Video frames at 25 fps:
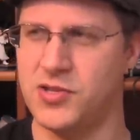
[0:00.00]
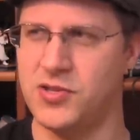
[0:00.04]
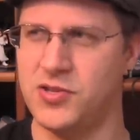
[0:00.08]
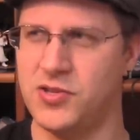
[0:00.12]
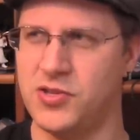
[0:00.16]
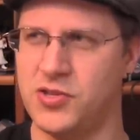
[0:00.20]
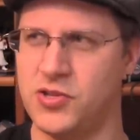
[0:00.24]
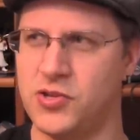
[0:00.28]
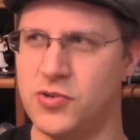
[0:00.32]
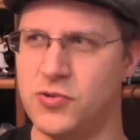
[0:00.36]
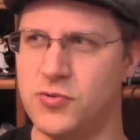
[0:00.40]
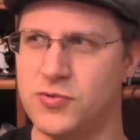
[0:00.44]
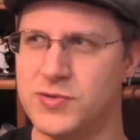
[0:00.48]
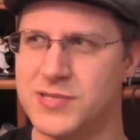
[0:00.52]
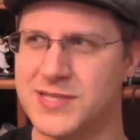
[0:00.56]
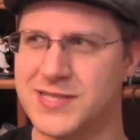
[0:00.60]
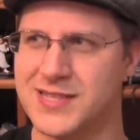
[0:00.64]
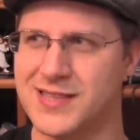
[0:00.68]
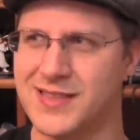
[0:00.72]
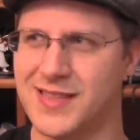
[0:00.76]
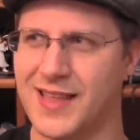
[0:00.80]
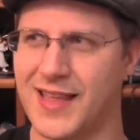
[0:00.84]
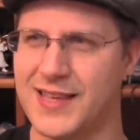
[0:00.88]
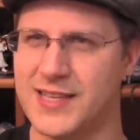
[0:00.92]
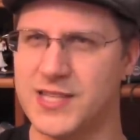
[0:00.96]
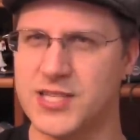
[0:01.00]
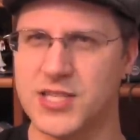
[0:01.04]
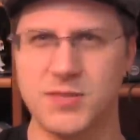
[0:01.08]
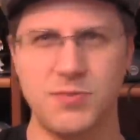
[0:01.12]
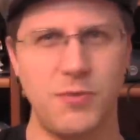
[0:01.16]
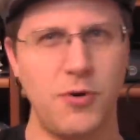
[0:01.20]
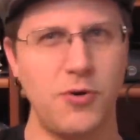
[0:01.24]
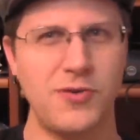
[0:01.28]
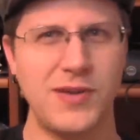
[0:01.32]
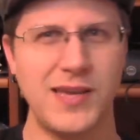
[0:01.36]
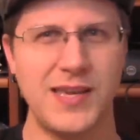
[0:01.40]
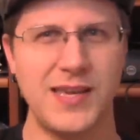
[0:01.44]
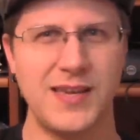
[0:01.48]
used like
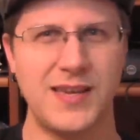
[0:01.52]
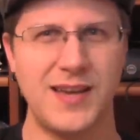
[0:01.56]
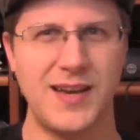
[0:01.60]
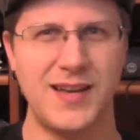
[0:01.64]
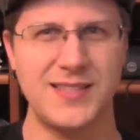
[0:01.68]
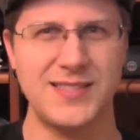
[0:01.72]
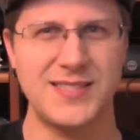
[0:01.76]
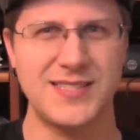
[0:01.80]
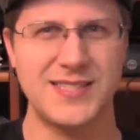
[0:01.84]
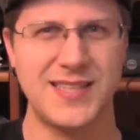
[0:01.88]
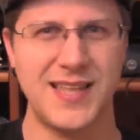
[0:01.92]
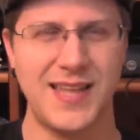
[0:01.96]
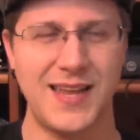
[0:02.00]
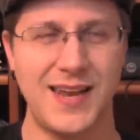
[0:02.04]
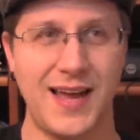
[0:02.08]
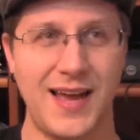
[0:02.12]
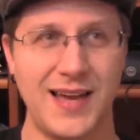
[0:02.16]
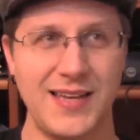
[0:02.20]
smoking guns that